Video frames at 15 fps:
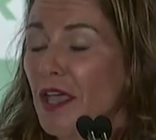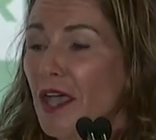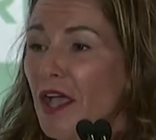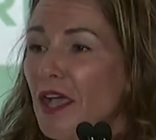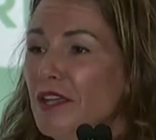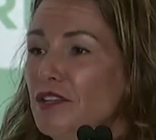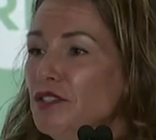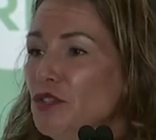
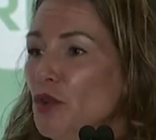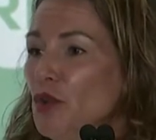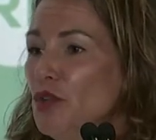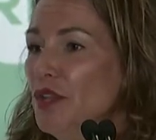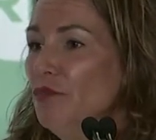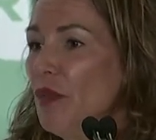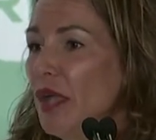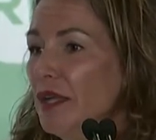I
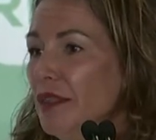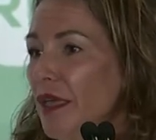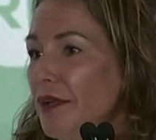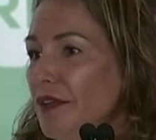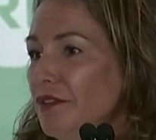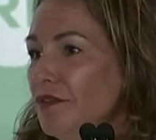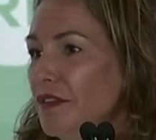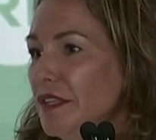started my
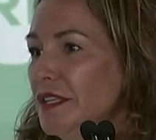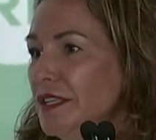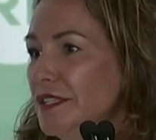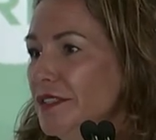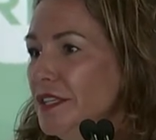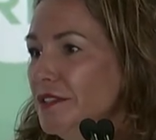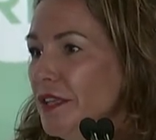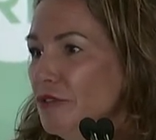life in
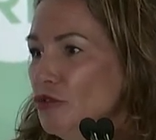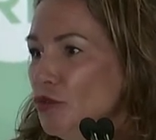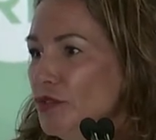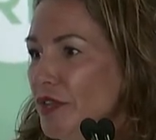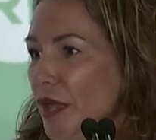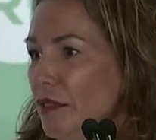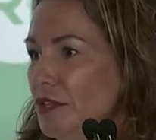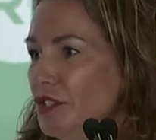the Central
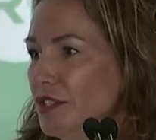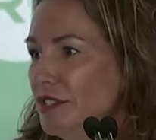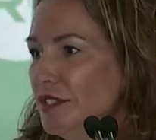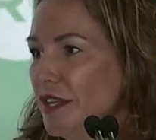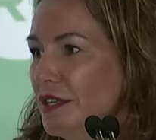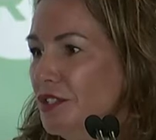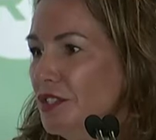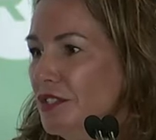Intelligence
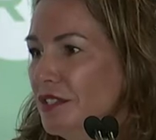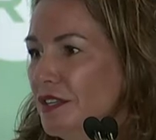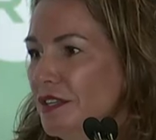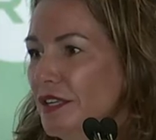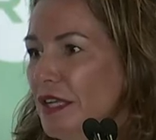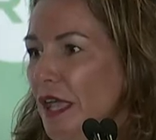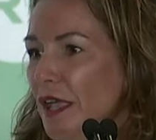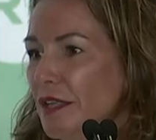
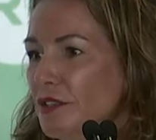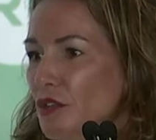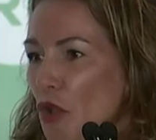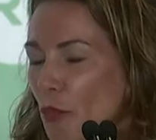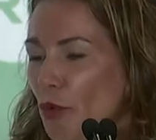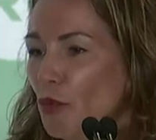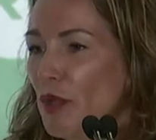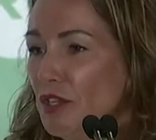Agency as an
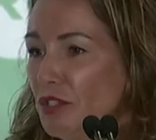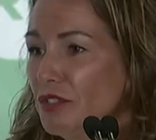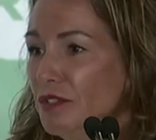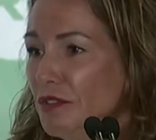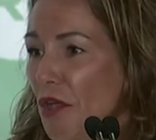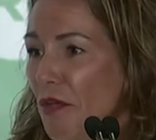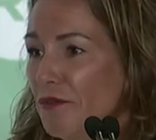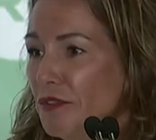operations
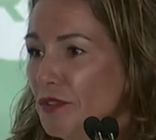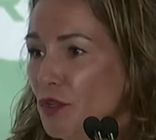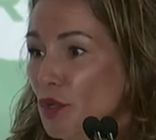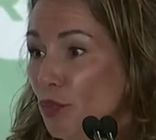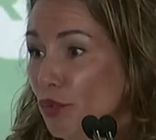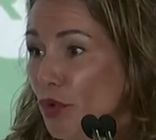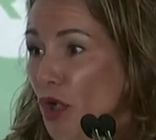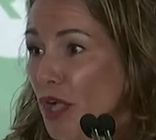officer
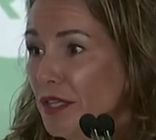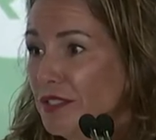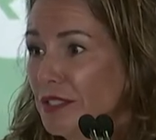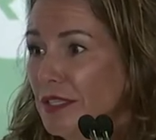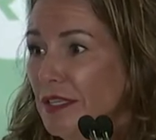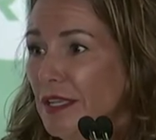abroad.